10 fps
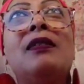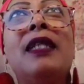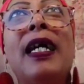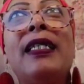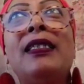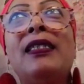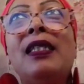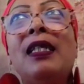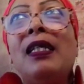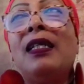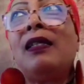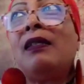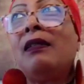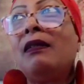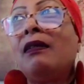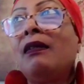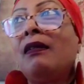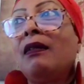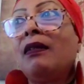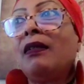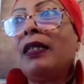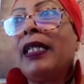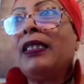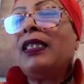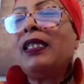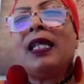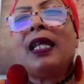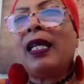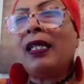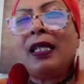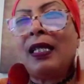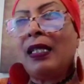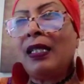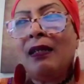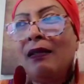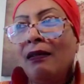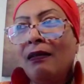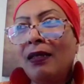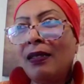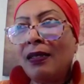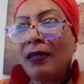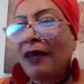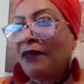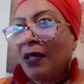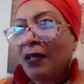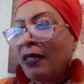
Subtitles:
1987